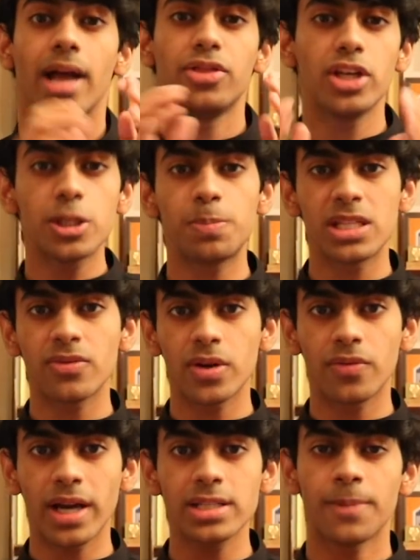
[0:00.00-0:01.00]
And this piece of
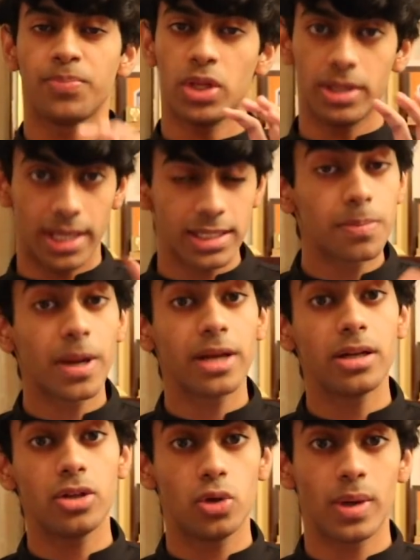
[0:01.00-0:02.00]
advice does apply
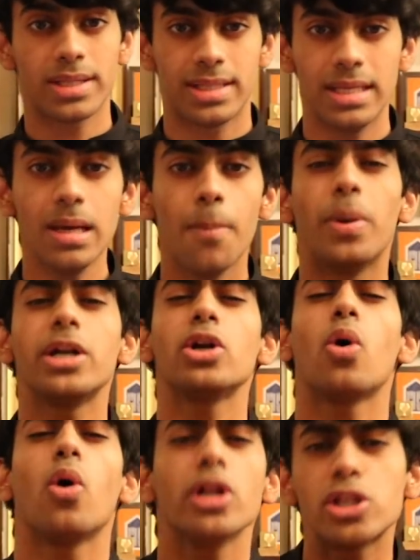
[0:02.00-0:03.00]
to USC, but
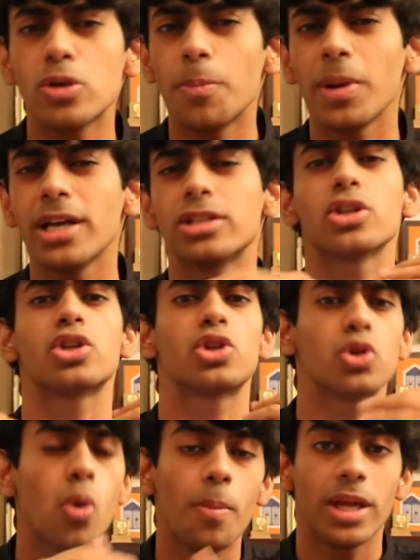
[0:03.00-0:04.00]
it also applies to
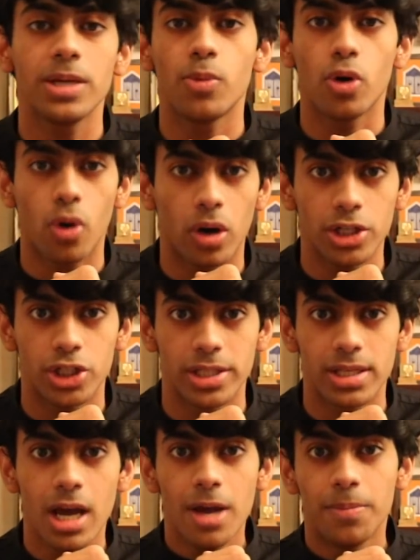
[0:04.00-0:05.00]
so many more
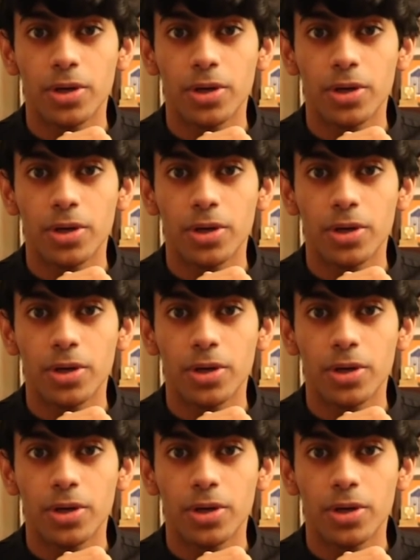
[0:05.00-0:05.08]
colleges,